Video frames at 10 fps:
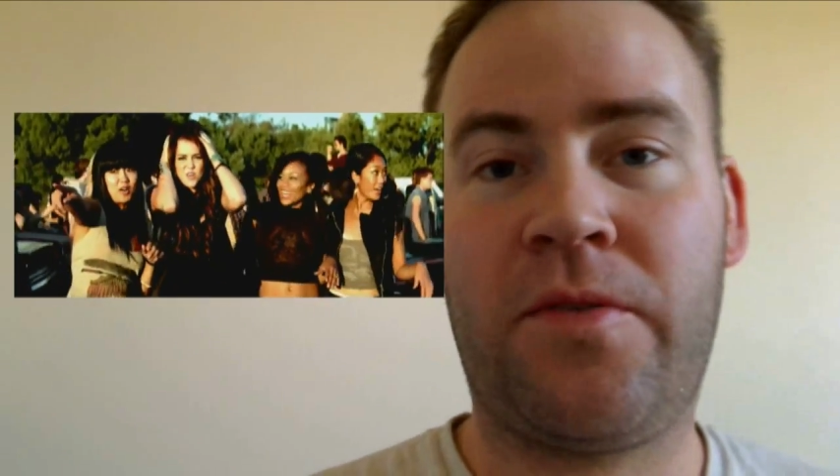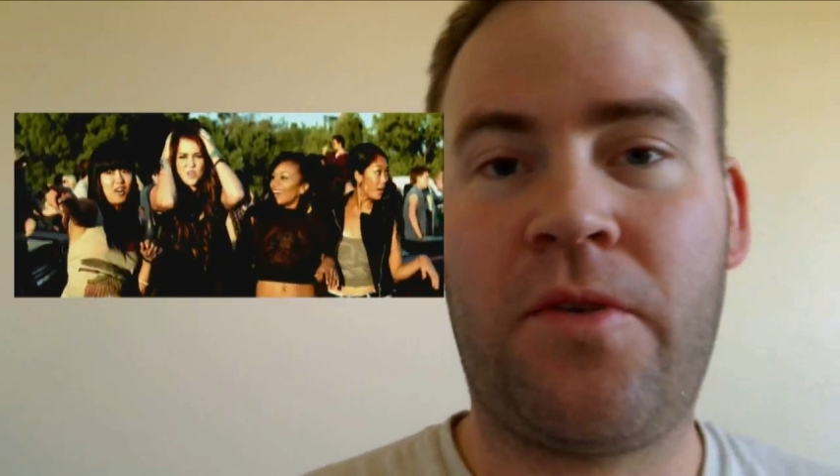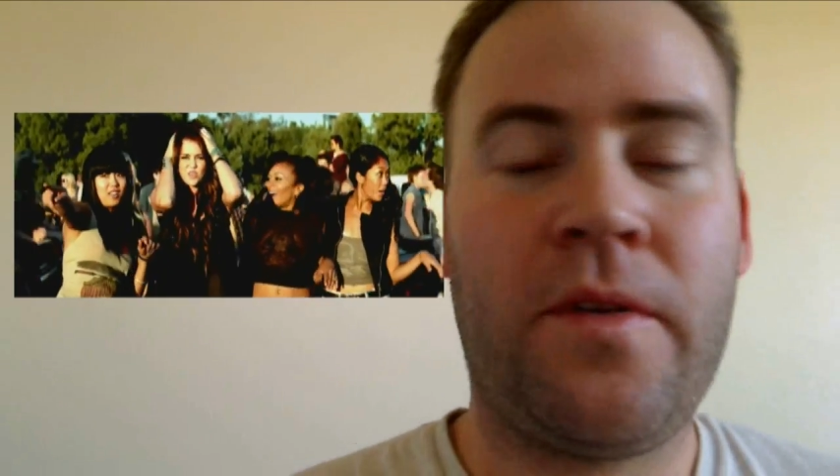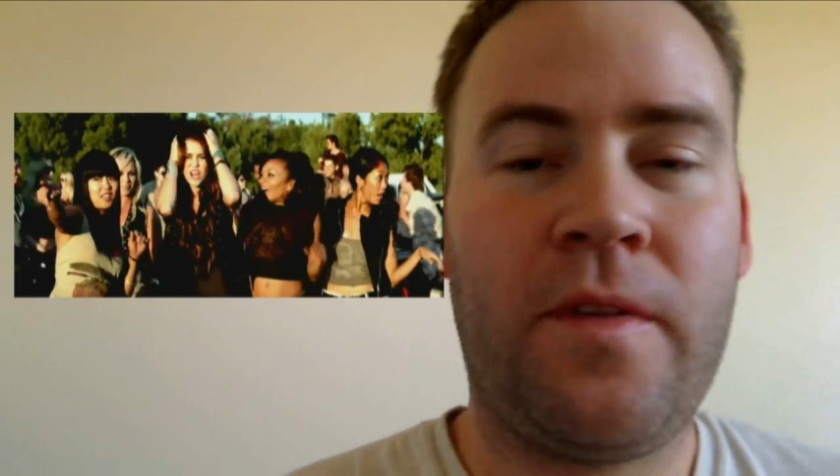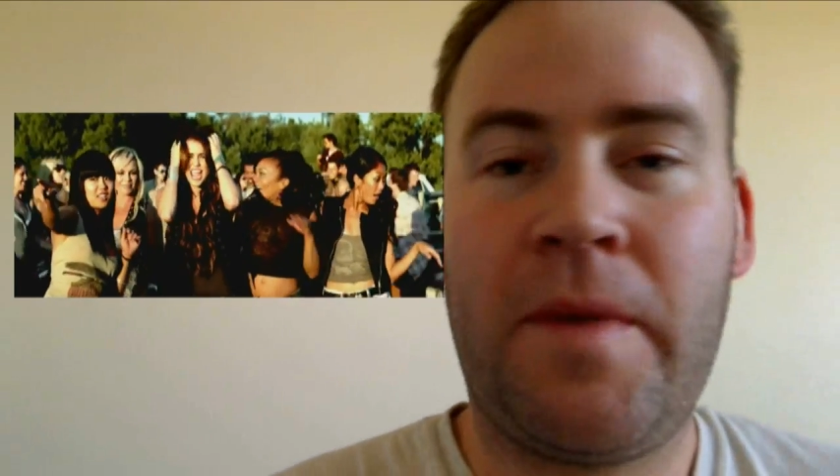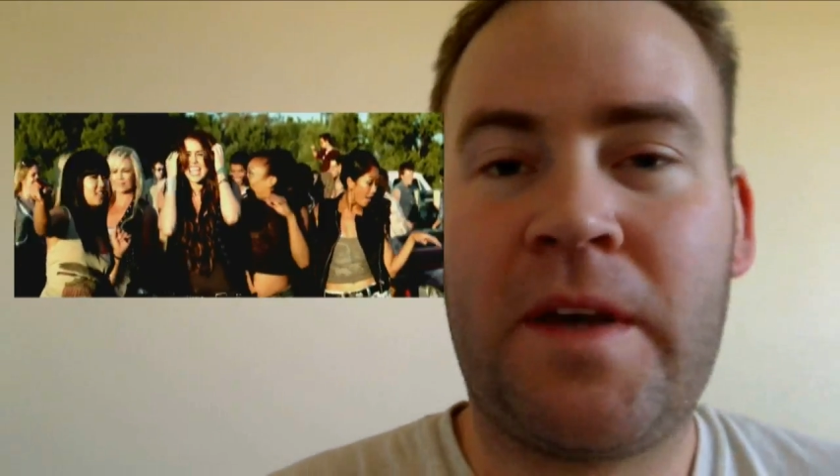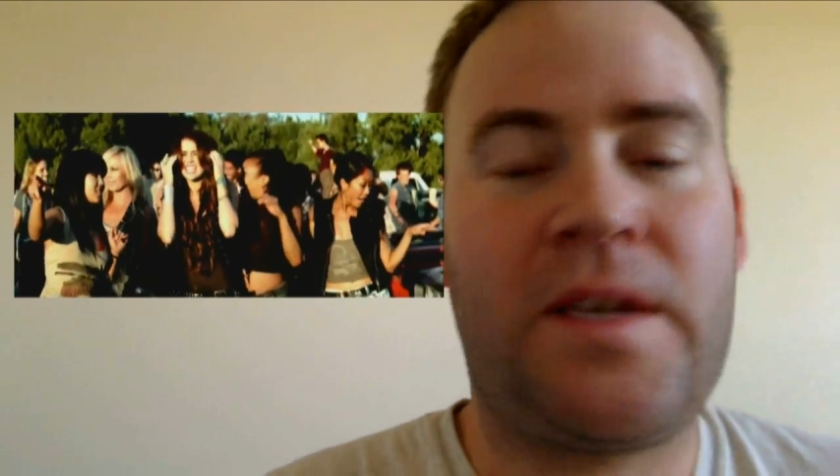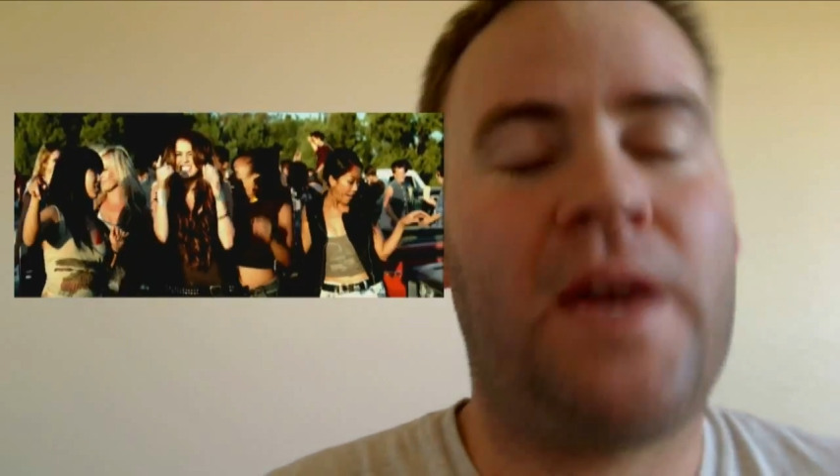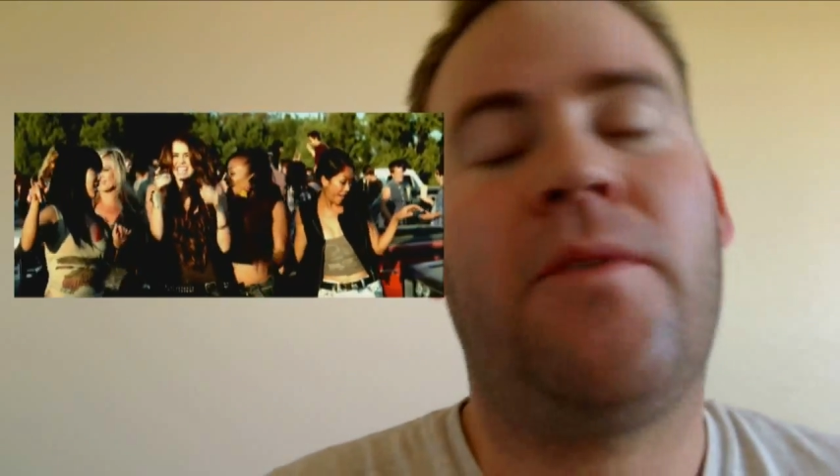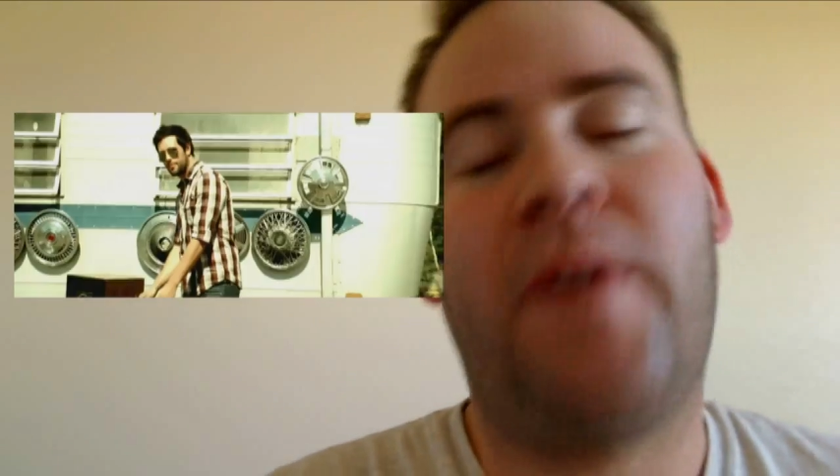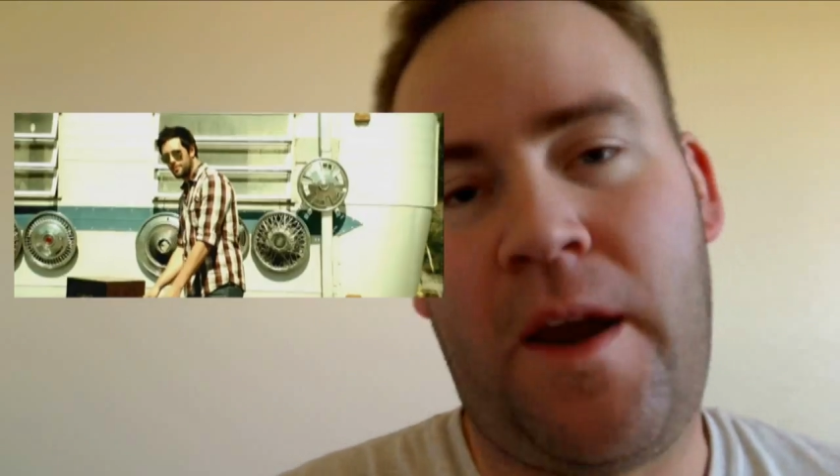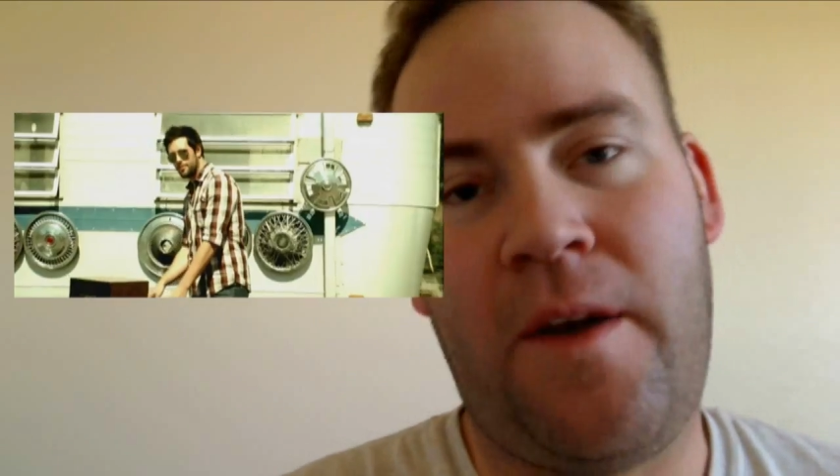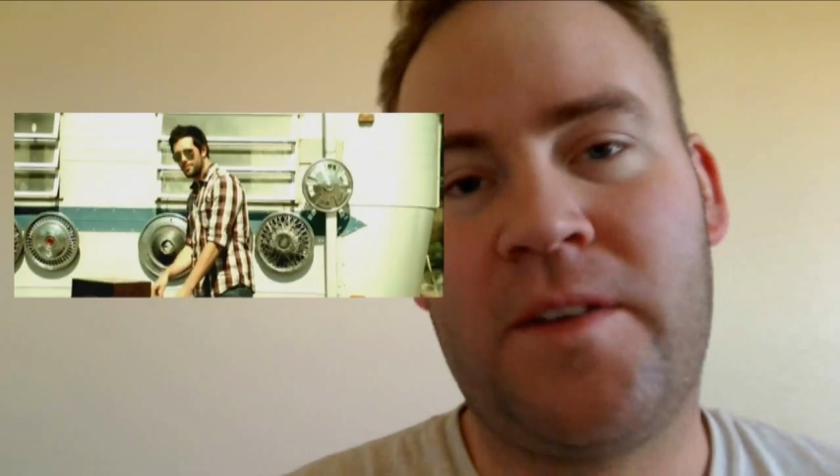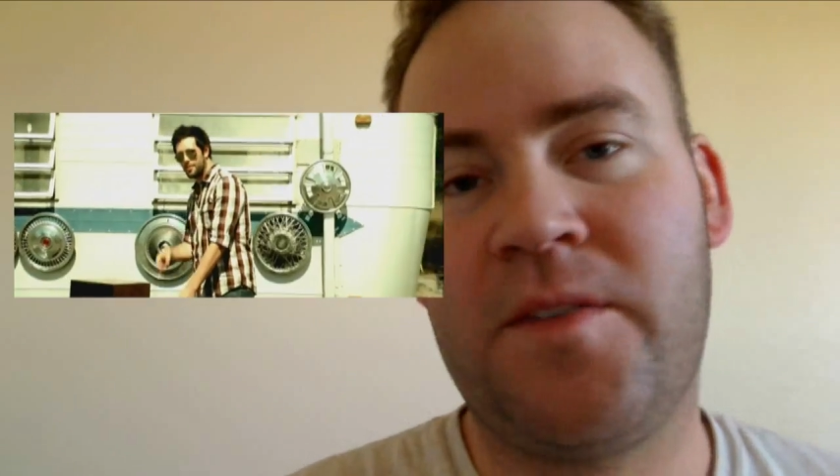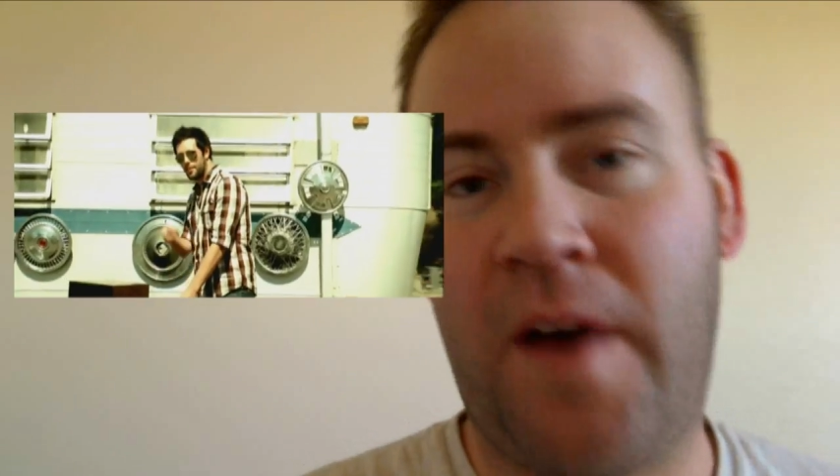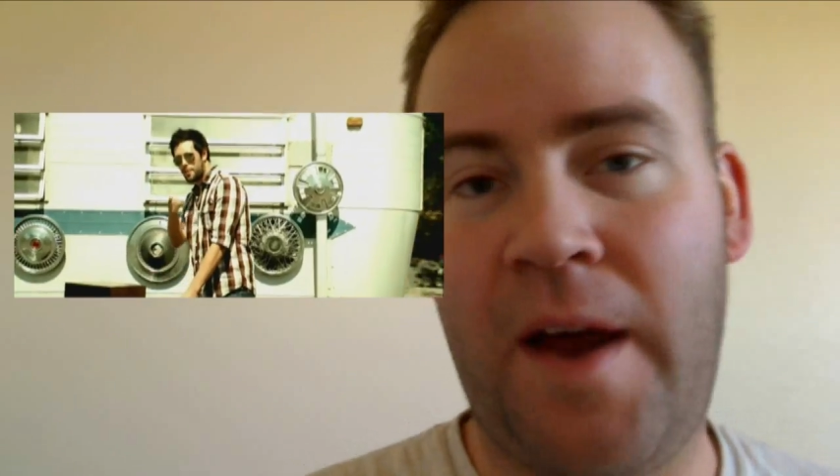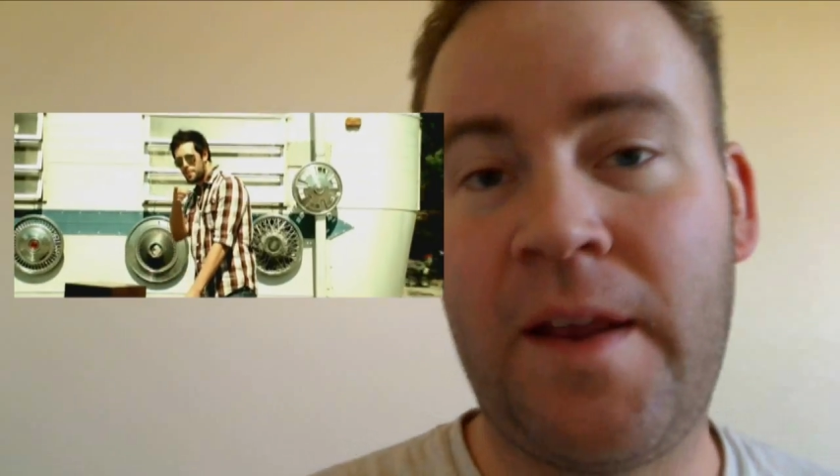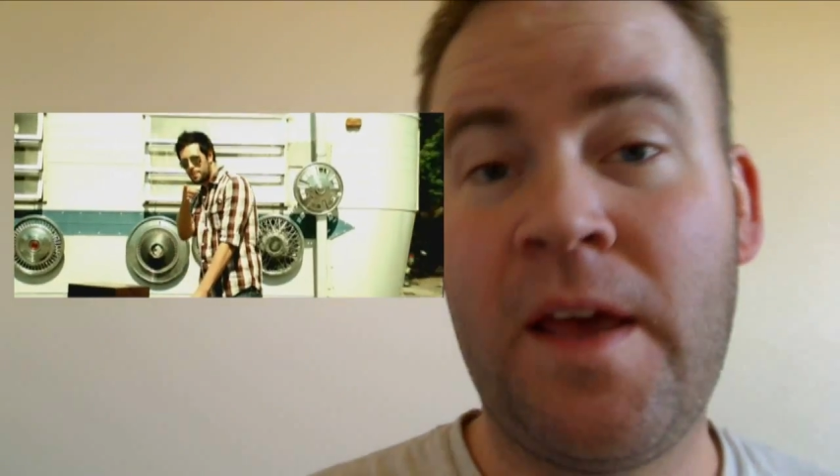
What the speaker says: throw it in the mix, I don't care, it's fine.